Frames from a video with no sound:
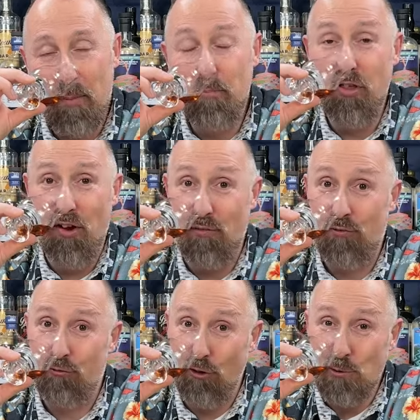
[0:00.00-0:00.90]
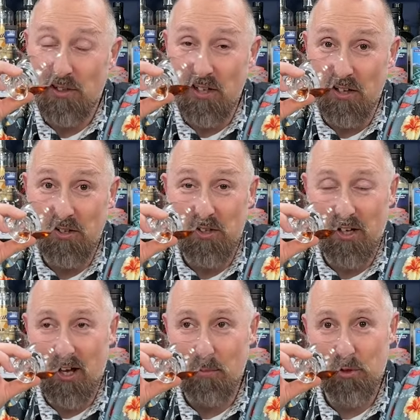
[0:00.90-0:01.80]
but the fruitiness
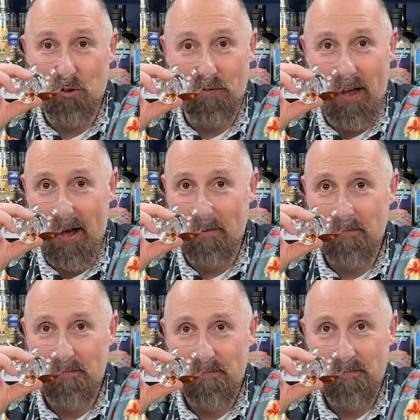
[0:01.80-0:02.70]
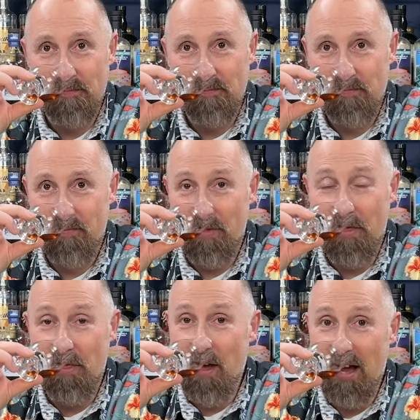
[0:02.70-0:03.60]
that comes off that
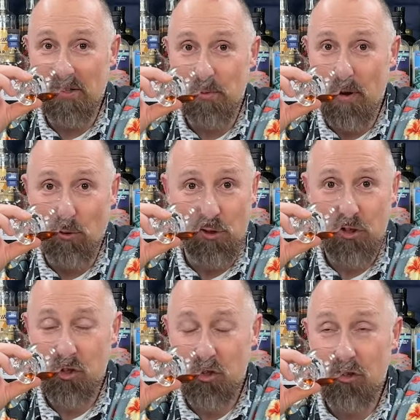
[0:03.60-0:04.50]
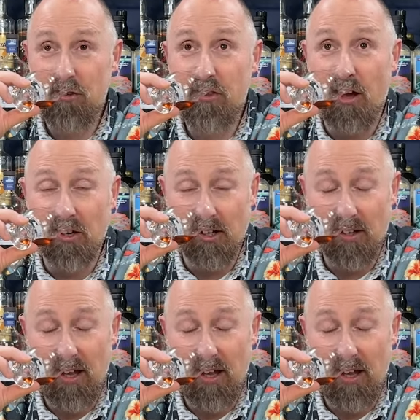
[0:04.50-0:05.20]
smells stunning,